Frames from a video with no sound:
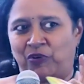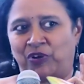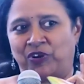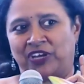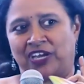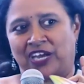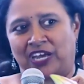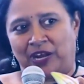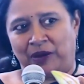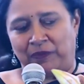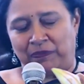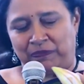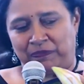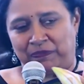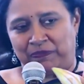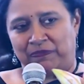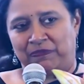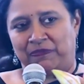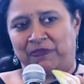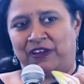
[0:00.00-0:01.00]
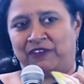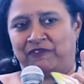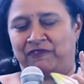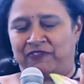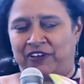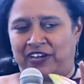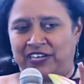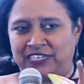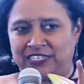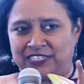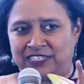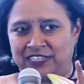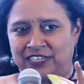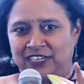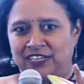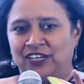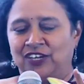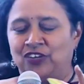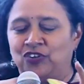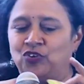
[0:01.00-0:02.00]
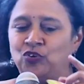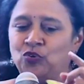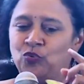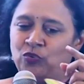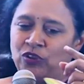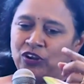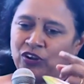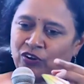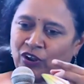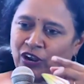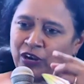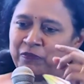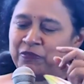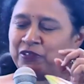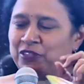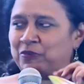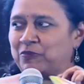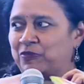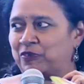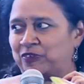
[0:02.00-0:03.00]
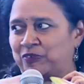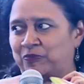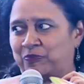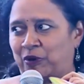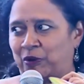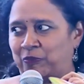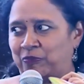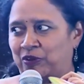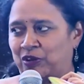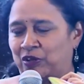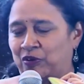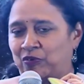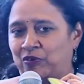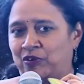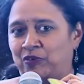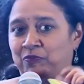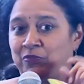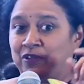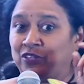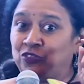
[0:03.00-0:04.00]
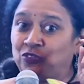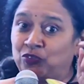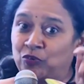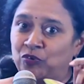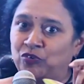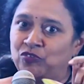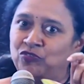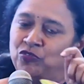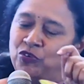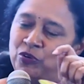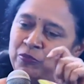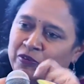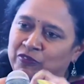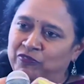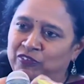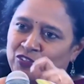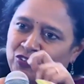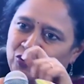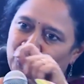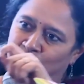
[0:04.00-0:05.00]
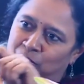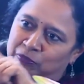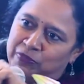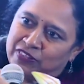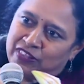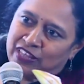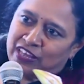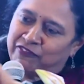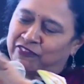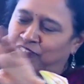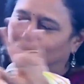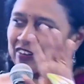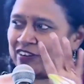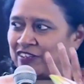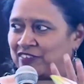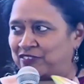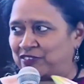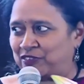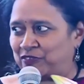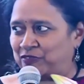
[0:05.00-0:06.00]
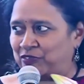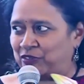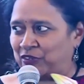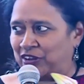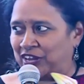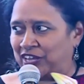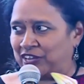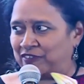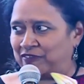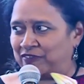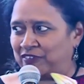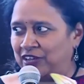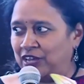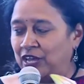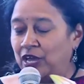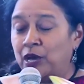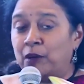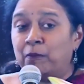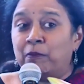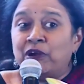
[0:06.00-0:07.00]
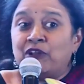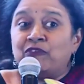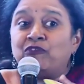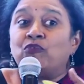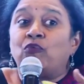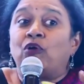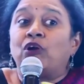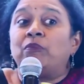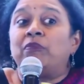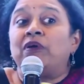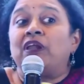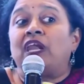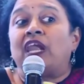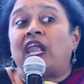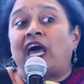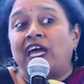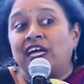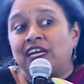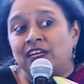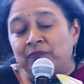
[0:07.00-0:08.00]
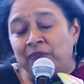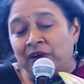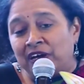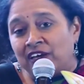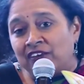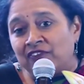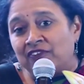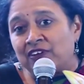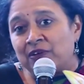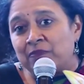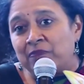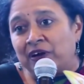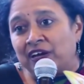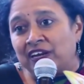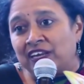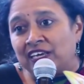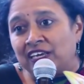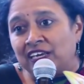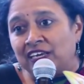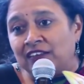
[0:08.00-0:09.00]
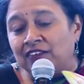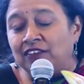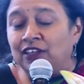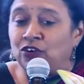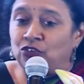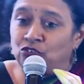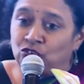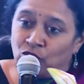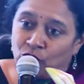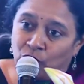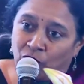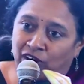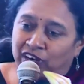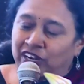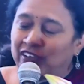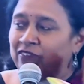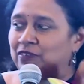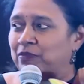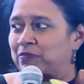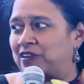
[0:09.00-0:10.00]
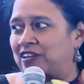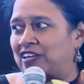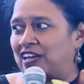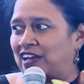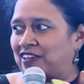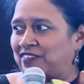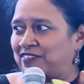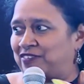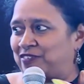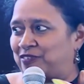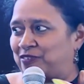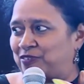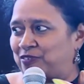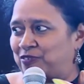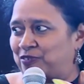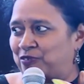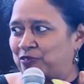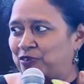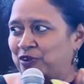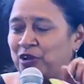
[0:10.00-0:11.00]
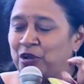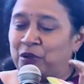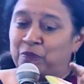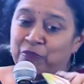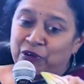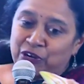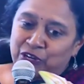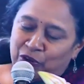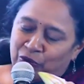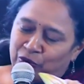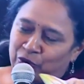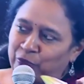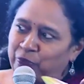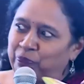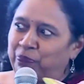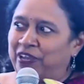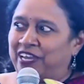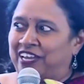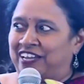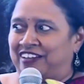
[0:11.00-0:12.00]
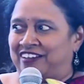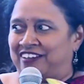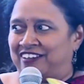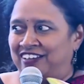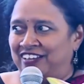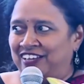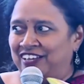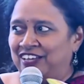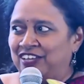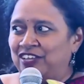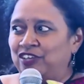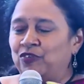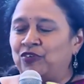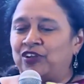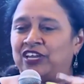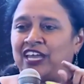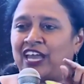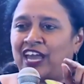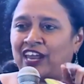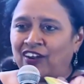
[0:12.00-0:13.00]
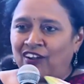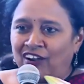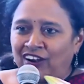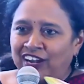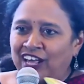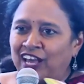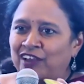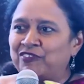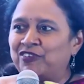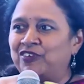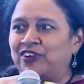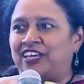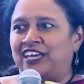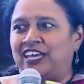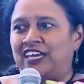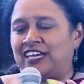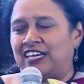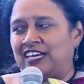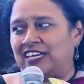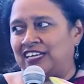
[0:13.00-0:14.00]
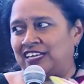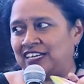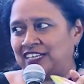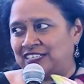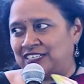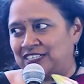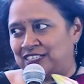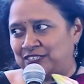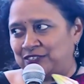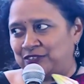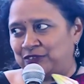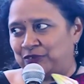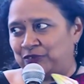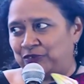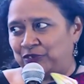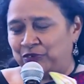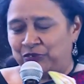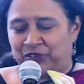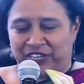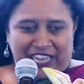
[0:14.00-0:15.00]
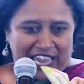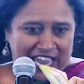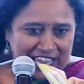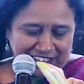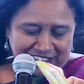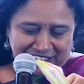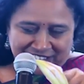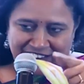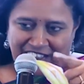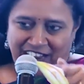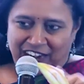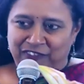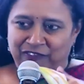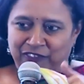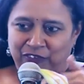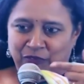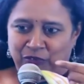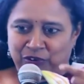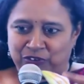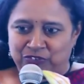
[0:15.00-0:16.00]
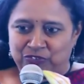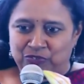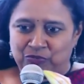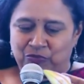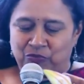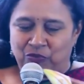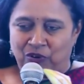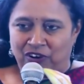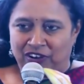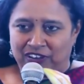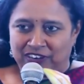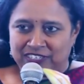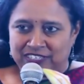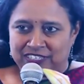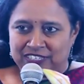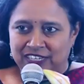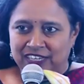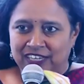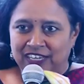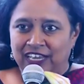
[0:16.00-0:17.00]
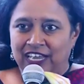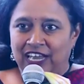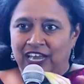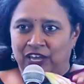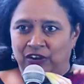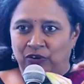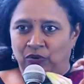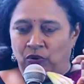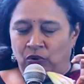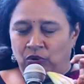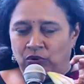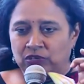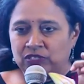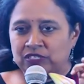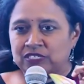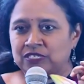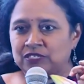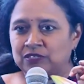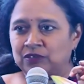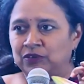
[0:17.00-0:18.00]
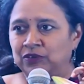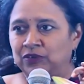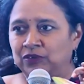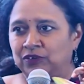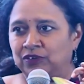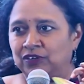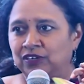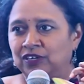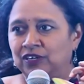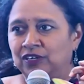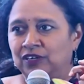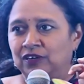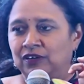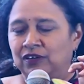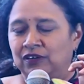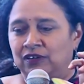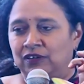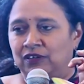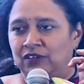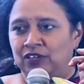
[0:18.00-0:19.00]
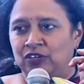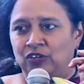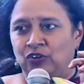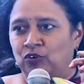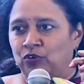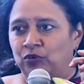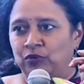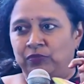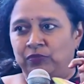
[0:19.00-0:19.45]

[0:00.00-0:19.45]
if you want to get up and fight, you will not be the most popular one, but those who will be with you will be there for the rest of your life. But if you want to be liked by everybody, then do what everybody asks you to do. But you have to pick. You cannot have your cake and eat it. You can't stand for what you want. And also, you